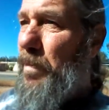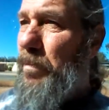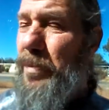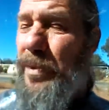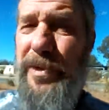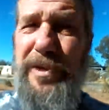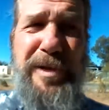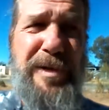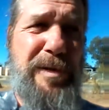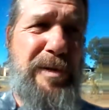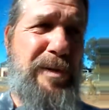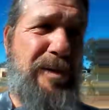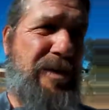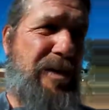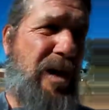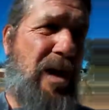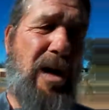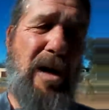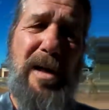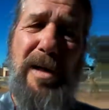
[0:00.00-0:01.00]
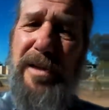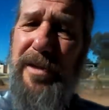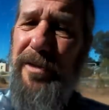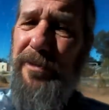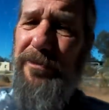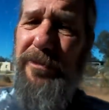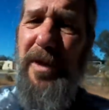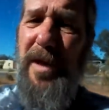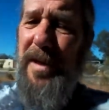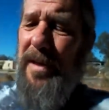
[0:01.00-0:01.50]
particular dog in the
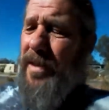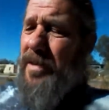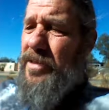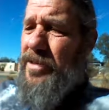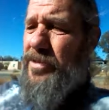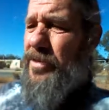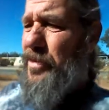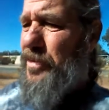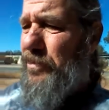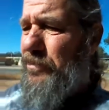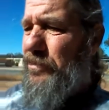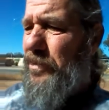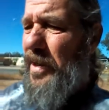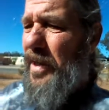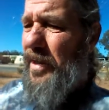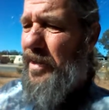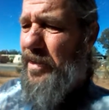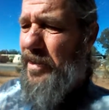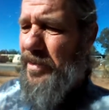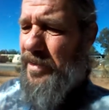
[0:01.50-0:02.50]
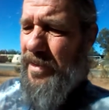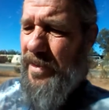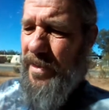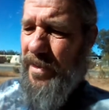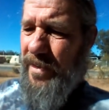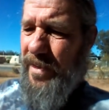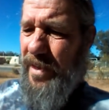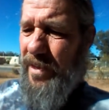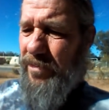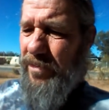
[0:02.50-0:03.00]
fight other than the fact that, you know,
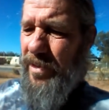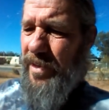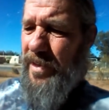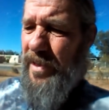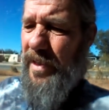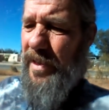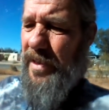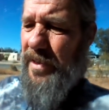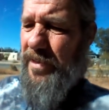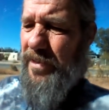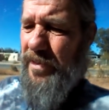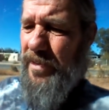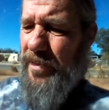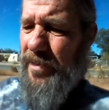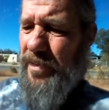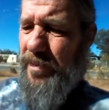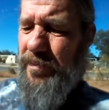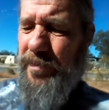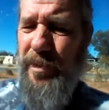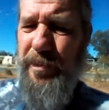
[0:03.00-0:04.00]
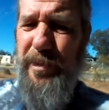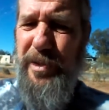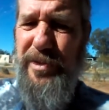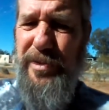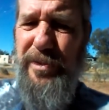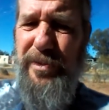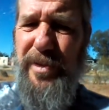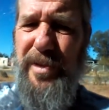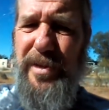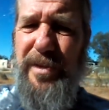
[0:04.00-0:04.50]
I really like the
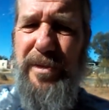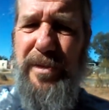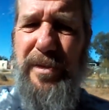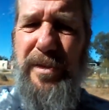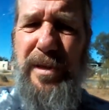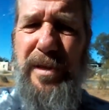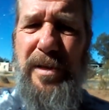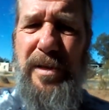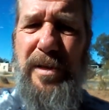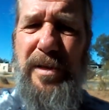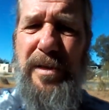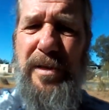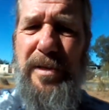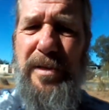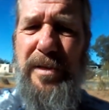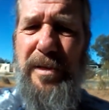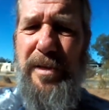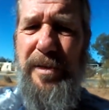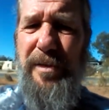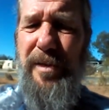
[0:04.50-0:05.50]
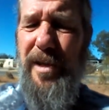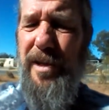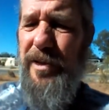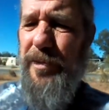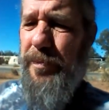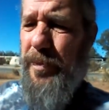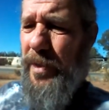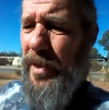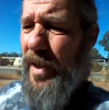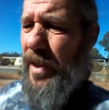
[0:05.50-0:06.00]
material that you guys
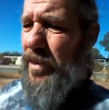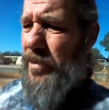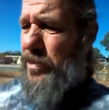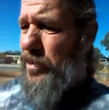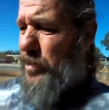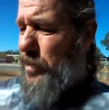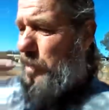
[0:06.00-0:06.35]
put out. So